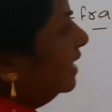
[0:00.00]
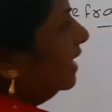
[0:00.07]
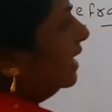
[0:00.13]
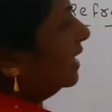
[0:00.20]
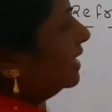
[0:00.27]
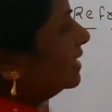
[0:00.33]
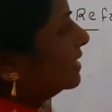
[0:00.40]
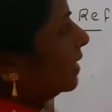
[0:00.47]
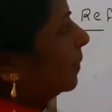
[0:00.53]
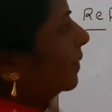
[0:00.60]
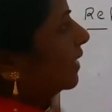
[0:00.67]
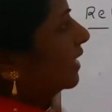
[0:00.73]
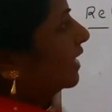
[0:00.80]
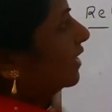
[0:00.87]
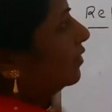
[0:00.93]
It is
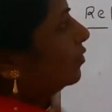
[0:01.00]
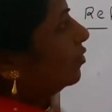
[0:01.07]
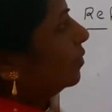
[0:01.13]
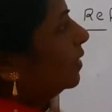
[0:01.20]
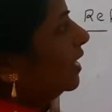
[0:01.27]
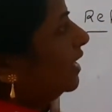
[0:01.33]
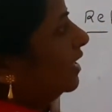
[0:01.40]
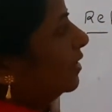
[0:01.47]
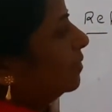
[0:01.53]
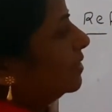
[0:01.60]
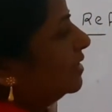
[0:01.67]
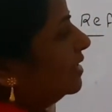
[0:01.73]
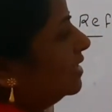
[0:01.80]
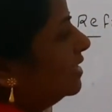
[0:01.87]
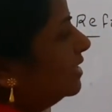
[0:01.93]
separating two mediums.
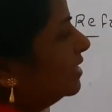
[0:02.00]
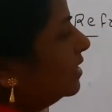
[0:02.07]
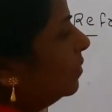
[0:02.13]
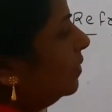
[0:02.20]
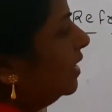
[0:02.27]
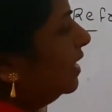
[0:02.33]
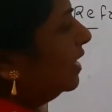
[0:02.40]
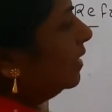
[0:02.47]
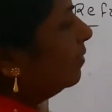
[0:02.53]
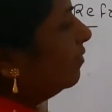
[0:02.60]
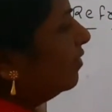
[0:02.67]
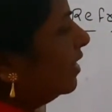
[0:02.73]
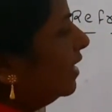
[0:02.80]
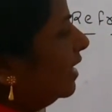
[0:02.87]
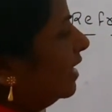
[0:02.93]
This is the medium
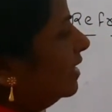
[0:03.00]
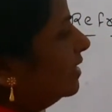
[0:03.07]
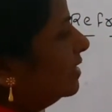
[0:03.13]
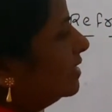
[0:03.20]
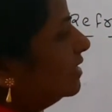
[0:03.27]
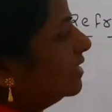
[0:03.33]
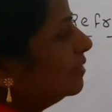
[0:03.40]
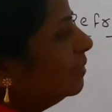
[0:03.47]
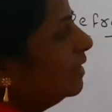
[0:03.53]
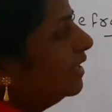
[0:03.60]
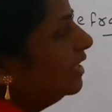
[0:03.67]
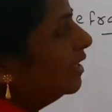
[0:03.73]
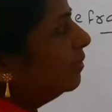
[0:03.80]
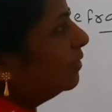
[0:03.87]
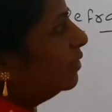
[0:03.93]
1 and this is
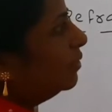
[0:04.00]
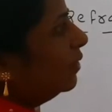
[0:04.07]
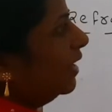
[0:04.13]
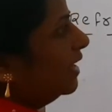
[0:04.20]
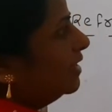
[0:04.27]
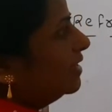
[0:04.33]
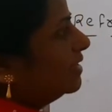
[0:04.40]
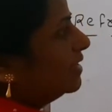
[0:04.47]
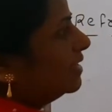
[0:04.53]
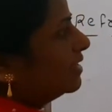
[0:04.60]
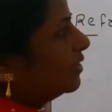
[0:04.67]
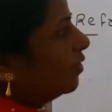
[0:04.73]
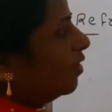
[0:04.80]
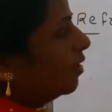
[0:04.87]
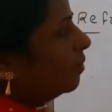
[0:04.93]
medium 2 and this is
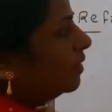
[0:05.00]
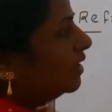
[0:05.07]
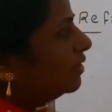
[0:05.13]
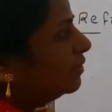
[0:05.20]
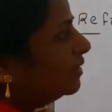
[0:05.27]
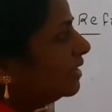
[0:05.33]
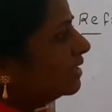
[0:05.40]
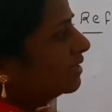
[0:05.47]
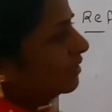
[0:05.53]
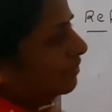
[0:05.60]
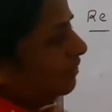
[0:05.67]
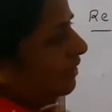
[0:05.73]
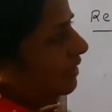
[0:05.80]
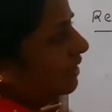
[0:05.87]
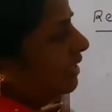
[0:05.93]
normal to the
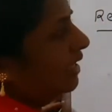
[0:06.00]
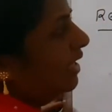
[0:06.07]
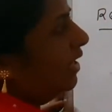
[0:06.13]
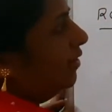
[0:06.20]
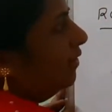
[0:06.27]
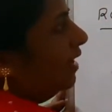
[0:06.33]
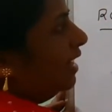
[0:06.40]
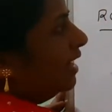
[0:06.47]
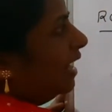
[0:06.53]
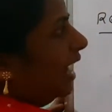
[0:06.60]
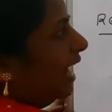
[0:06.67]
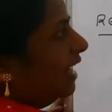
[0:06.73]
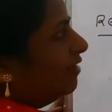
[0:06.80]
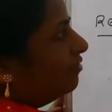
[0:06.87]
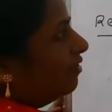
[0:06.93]
surface. When
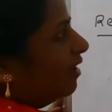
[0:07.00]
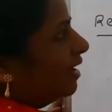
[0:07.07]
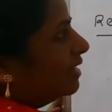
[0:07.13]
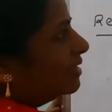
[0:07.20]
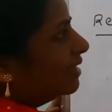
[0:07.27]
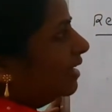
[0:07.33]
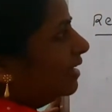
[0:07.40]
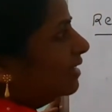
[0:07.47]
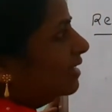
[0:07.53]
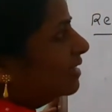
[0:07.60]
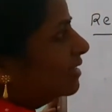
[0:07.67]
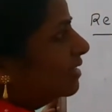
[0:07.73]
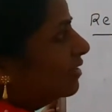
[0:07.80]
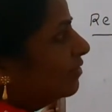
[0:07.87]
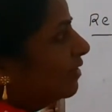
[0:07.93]
light falls on the
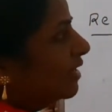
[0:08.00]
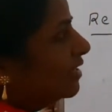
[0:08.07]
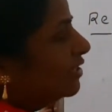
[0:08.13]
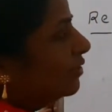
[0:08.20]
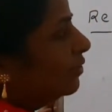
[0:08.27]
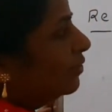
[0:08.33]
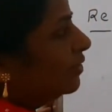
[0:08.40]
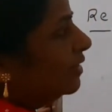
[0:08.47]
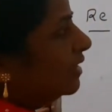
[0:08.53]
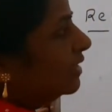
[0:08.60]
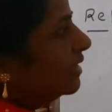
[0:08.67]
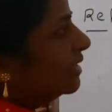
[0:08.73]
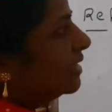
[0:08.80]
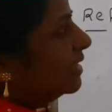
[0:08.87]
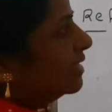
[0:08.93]
surface, you know that
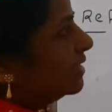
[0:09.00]
this is